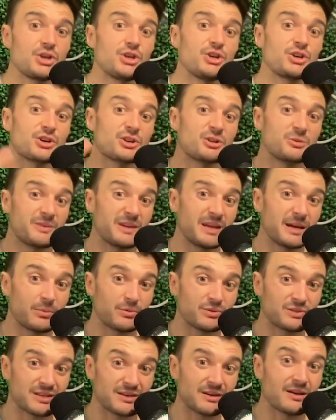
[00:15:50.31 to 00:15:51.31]
You're going to be
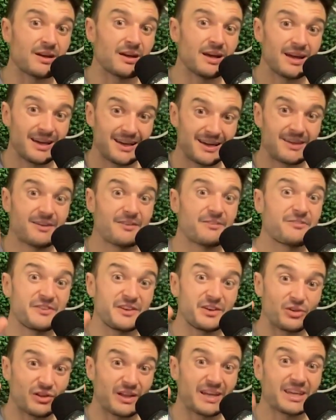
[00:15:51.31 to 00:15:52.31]
able to
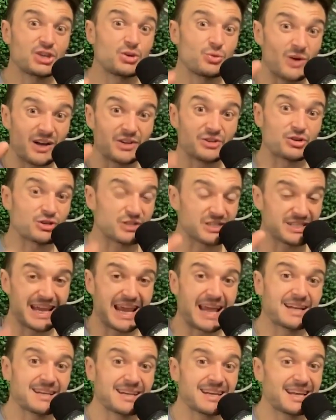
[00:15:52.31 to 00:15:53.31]
feel like you
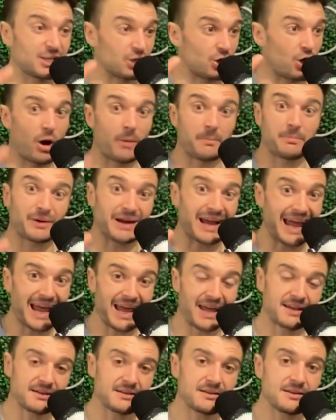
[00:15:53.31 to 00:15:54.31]
understand it and
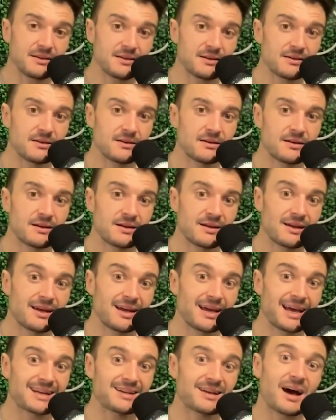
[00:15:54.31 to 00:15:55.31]
comprehend
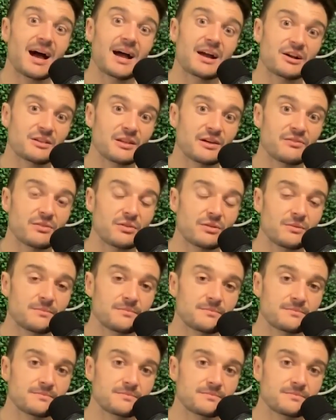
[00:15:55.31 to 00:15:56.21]
at a higher level.